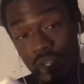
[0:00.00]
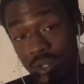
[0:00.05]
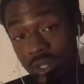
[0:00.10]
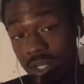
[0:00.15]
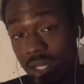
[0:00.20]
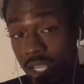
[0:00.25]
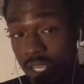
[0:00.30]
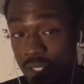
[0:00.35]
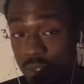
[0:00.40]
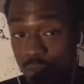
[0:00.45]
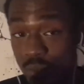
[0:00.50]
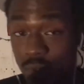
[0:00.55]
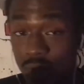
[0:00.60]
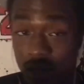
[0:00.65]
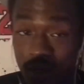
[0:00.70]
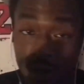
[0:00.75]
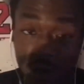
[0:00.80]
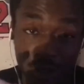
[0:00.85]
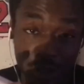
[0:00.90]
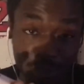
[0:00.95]
the next one.
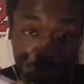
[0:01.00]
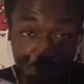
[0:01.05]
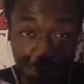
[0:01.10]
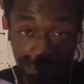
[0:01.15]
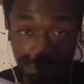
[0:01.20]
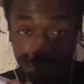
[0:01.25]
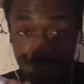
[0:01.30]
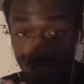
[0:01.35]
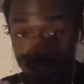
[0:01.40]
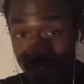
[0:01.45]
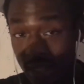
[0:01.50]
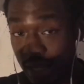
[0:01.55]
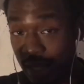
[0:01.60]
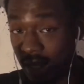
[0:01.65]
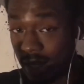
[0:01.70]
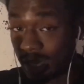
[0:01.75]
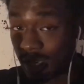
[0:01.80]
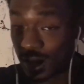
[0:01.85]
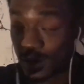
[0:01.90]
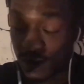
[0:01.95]
Curdy Bo in this thing.
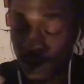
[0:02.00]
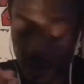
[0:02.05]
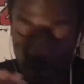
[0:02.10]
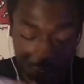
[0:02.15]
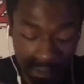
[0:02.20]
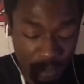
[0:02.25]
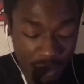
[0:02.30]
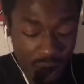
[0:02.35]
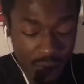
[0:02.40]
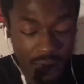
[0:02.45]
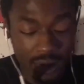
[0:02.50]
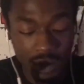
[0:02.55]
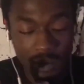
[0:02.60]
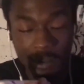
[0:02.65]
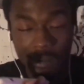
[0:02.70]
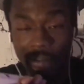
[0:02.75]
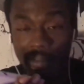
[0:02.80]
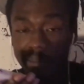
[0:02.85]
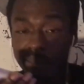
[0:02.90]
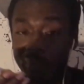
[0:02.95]
Curdy Bo out.
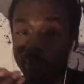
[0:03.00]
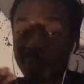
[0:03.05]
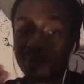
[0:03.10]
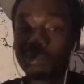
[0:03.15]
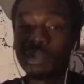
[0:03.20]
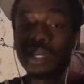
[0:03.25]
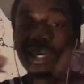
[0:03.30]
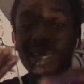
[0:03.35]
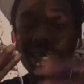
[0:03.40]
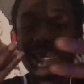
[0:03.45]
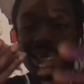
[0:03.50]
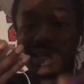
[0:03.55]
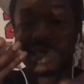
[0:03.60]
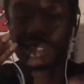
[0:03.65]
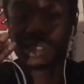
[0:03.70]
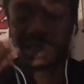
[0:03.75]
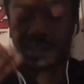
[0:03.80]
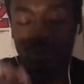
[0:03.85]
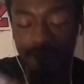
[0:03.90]
Peace.